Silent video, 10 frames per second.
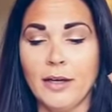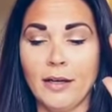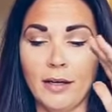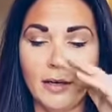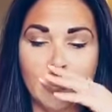
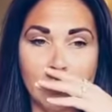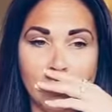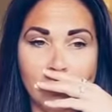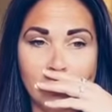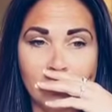
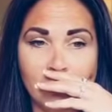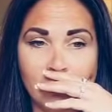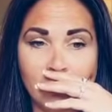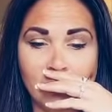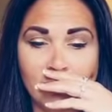But
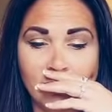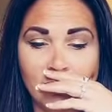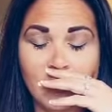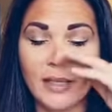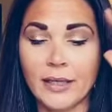
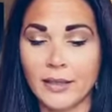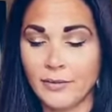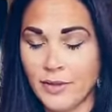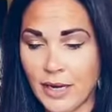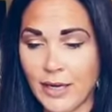
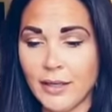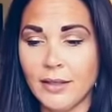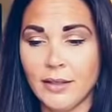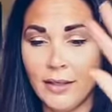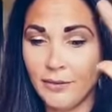
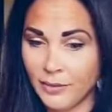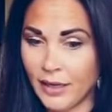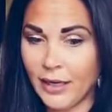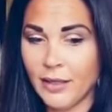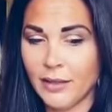if
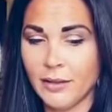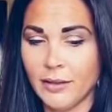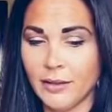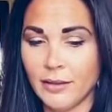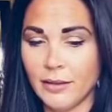not,
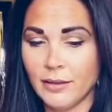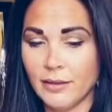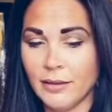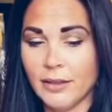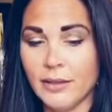
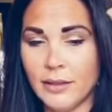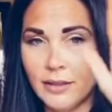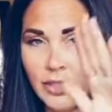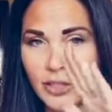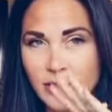then
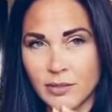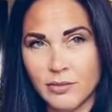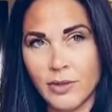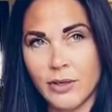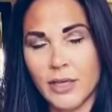it's just a
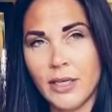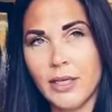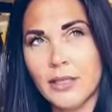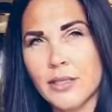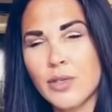
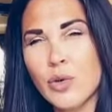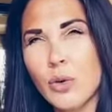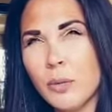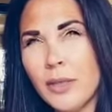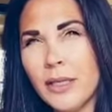very
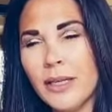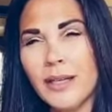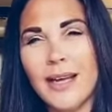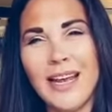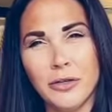Scorpion
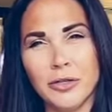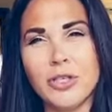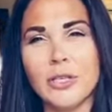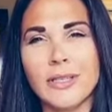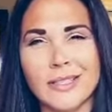energy